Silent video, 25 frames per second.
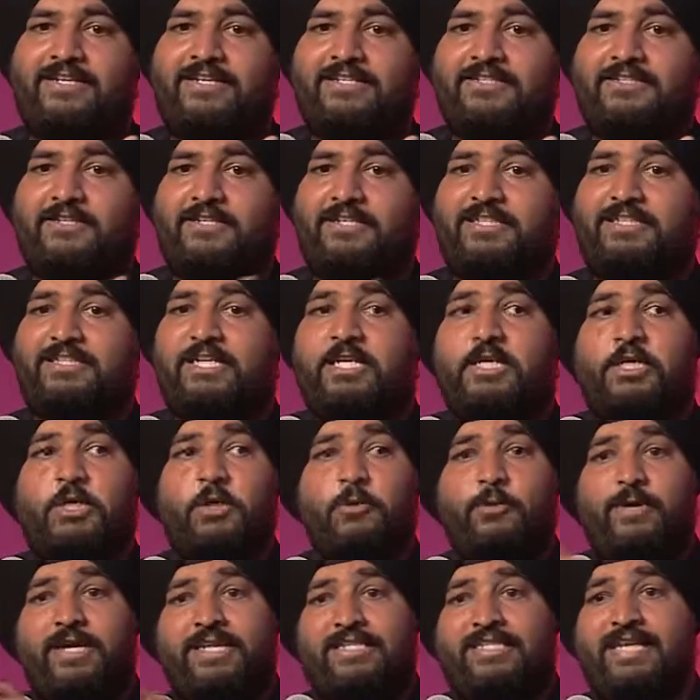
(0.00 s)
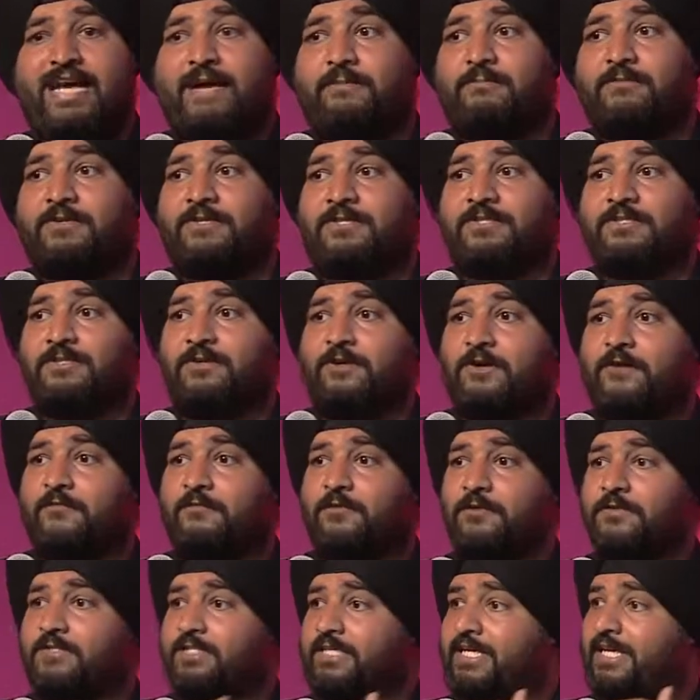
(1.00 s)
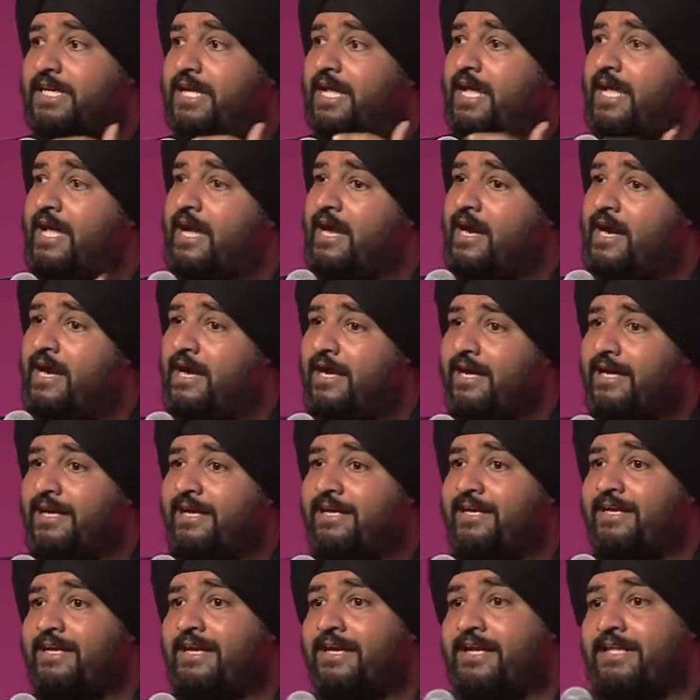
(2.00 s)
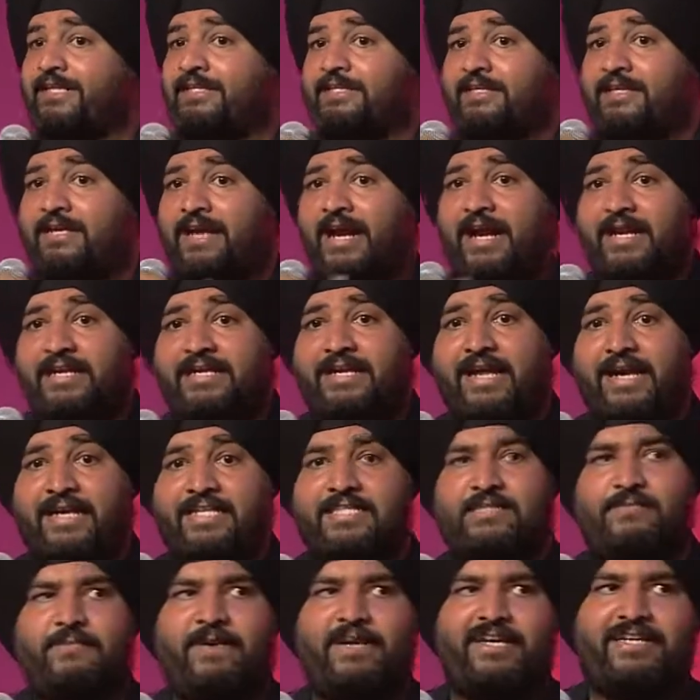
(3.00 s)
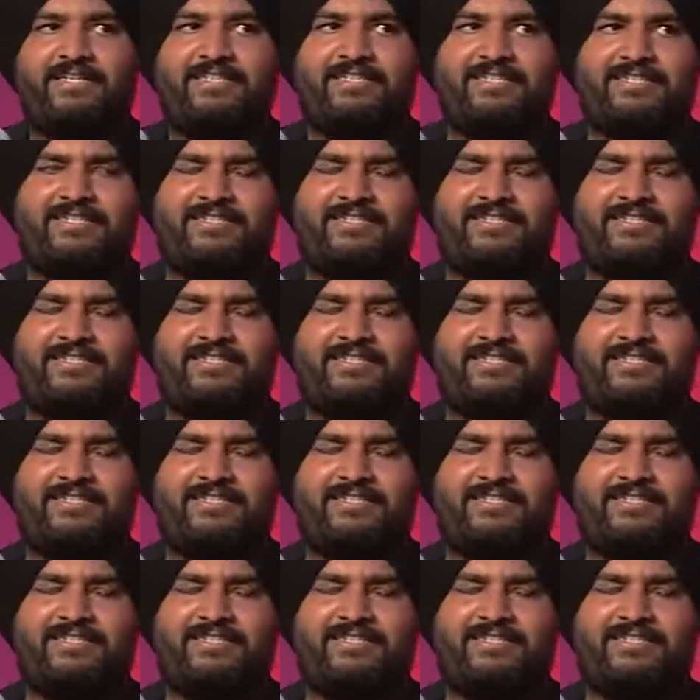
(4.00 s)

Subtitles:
So these are 2 examples of using AI in the RegTech space.